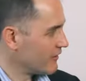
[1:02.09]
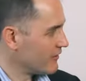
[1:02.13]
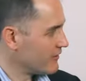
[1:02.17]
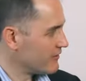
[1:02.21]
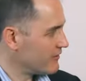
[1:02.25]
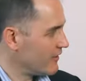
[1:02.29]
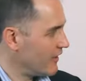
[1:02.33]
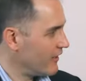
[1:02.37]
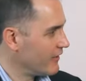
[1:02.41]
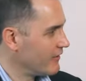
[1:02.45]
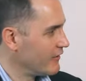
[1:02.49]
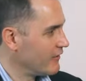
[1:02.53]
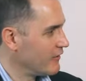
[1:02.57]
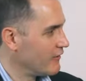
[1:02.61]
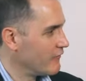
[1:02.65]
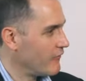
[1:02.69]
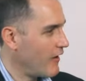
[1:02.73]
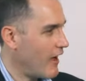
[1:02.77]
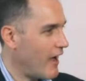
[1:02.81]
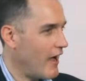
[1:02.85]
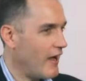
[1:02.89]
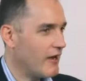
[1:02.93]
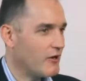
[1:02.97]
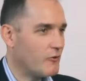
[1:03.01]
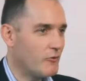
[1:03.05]
This mm-hmm. idea of
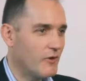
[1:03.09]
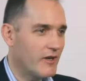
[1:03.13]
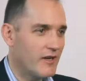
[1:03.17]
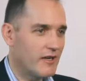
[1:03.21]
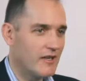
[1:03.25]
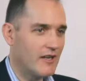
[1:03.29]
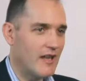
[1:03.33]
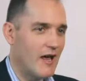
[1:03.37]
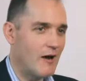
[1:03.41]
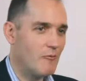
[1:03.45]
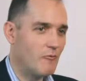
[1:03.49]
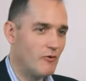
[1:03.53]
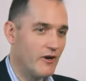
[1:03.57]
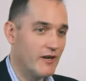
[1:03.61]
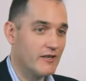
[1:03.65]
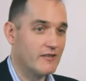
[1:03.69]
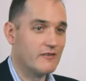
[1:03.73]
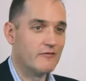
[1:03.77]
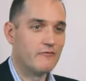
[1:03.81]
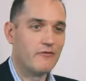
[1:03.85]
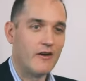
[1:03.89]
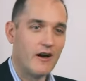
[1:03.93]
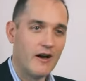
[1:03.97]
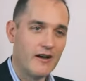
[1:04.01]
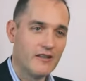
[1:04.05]
how do we collaborate to
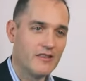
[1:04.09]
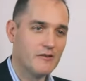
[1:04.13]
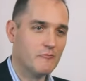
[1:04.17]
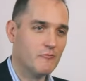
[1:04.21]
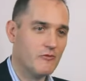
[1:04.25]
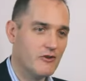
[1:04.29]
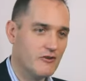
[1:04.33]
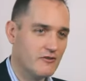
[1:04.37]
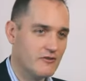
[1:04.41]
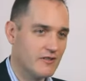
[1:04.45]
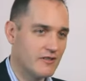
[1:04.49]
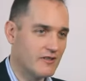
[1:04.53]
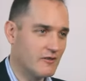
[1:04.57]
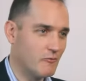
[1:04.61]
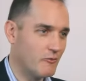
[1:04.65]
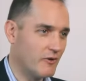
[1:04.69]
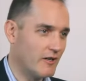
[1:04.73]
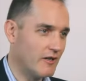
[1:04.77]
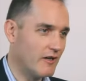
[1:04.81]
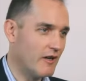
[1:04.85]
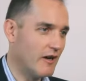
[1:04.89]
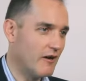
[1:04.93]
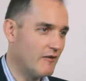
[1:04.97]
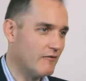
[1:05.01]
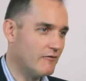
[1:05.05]
find the music that we
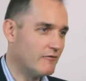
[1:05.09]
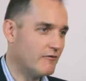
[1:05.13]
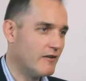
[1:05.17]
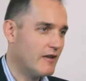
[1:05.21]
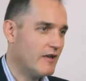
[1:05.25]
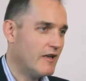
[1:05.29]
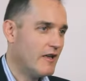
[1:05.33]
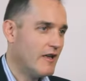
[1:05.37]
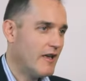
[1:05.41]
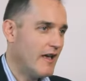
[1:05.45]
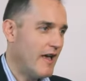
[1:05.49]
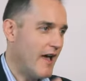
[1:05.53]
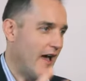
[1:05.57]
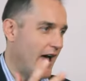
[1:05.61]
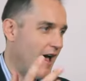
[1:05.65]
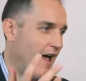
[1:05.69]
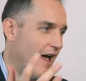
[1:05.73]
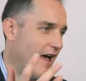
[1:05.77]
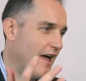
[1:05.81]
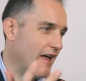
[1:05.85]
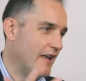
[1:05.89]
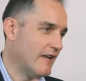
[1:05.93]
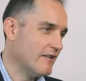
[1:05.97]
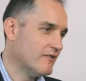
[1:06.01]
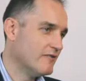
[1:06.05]
love,
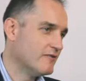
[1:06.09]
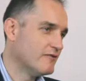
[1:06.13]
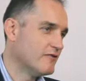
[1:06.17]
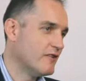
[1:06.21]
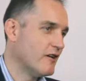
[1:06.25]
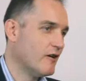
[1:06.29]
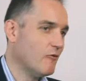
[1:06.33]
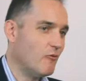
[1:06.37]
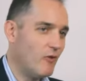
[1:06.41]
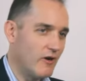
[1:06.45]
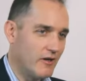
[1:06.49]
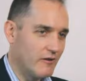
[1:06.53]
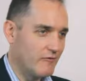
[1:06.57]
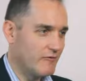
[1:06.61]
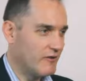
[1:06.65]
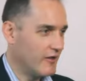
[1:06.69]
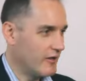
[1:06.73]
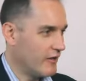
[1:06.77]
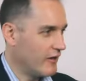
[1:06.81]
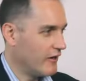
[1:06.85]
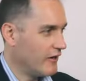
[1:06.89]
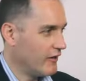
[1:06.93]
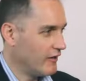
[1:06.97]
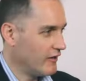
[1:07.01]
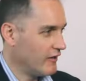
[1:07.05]
and one of
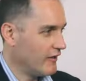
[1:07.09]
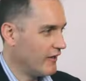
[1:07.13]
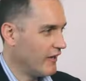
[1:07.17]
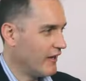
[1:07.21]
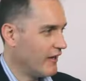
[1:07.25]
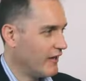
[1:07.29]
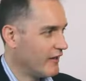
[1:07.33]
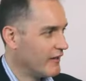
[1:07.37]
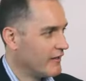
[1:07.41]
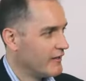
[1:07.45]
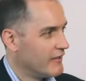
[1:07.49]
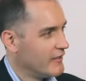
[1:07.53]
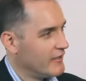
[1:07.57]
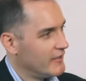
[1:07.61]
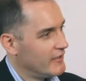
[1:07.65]
the early